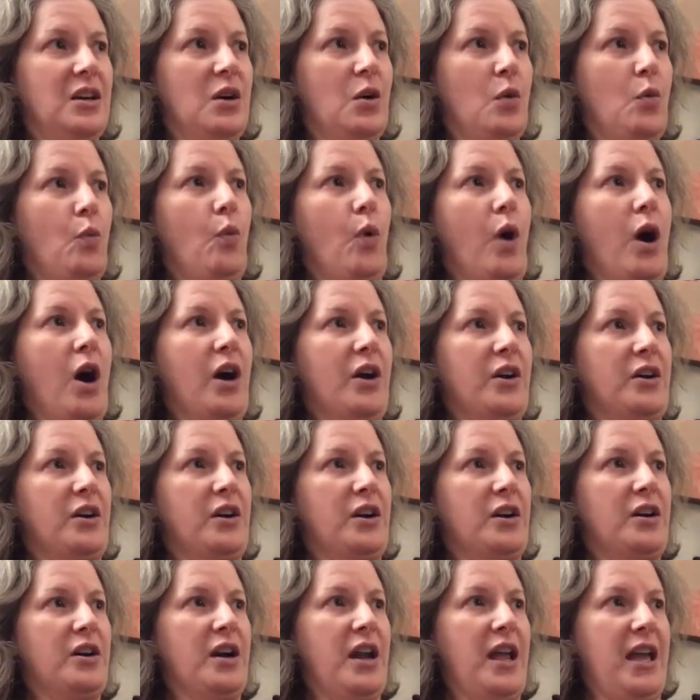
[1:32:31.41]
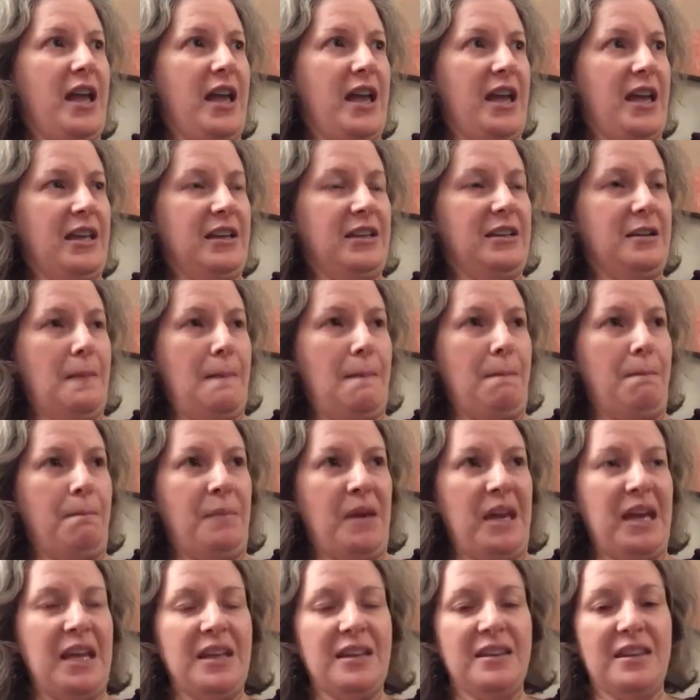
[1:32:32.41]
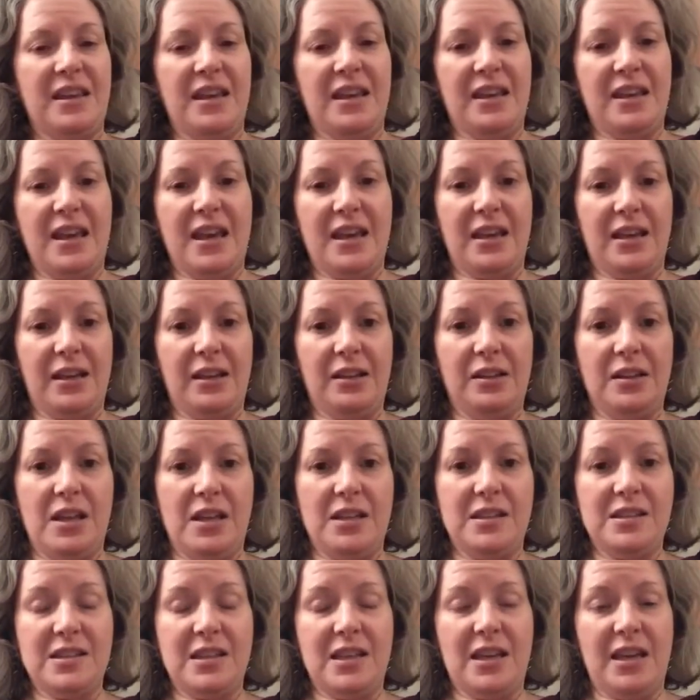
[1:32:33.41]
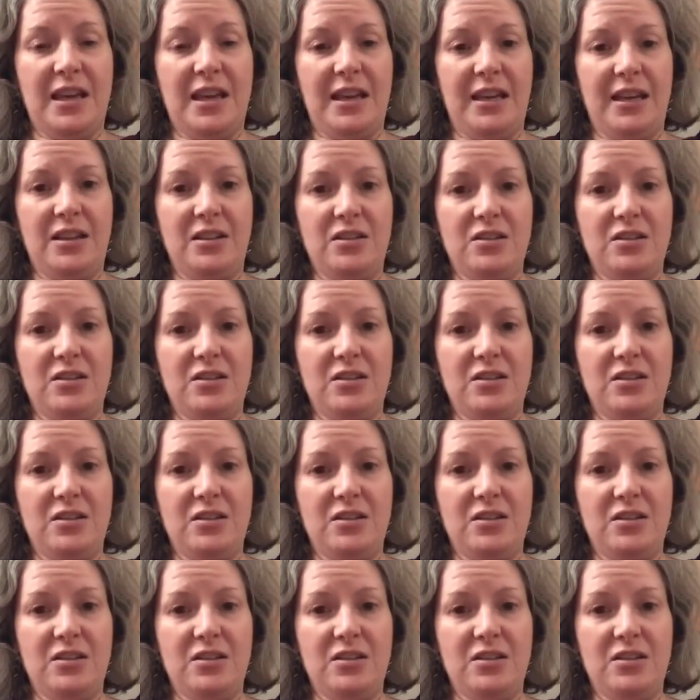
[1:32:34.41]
water and bathing and cleansing